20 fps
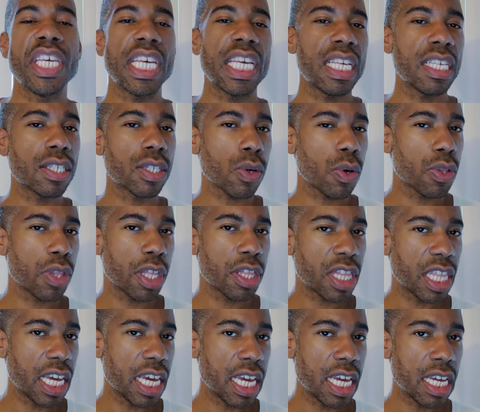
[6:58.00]
these are
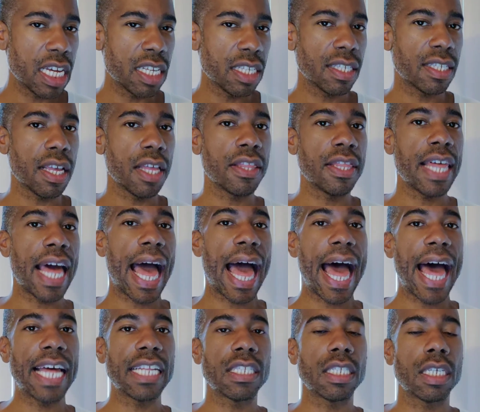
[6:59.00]
the things
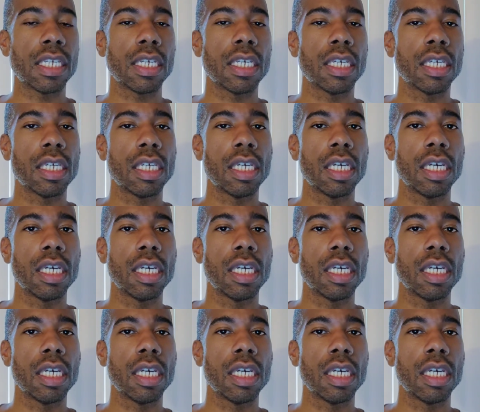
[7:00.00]
that